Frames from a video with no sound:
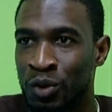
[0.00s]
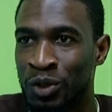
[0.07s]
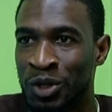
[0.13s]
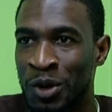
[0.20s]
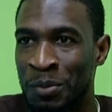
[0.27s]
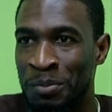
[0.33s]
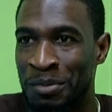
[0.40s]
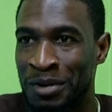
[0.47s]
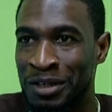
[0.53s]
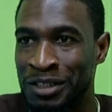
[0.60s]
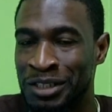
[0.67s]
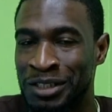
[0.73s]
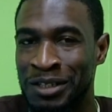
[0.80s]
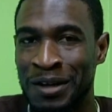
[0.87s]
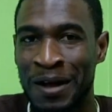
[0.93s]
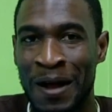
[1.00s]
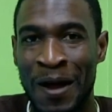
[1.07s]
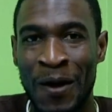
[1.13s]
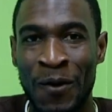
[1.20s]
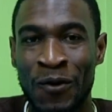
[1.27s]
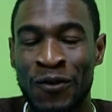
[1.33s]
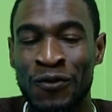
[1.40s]
numbers are
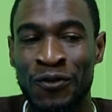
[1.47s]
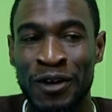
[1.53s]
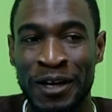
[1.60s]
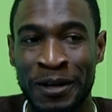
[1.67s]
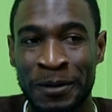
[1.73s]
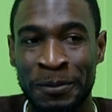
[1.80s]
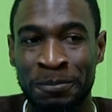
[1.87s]
our friend.